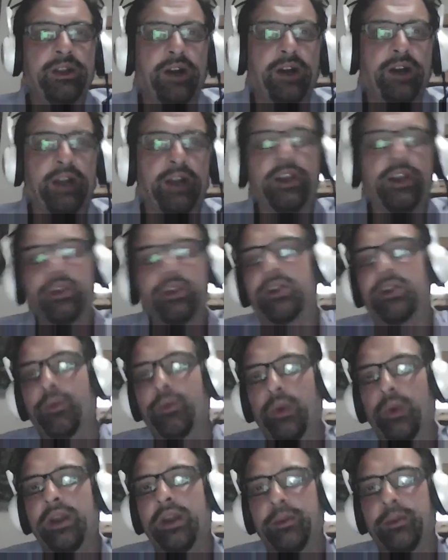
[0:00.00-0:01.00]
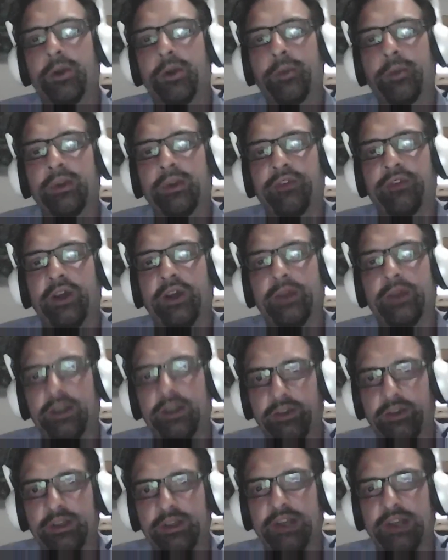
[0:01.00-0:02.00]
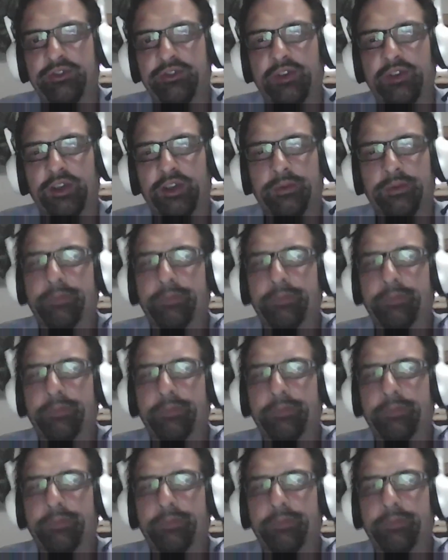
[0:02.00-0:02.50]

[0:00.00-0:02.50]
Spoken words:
I know you can win the popular vote and lose electoral college,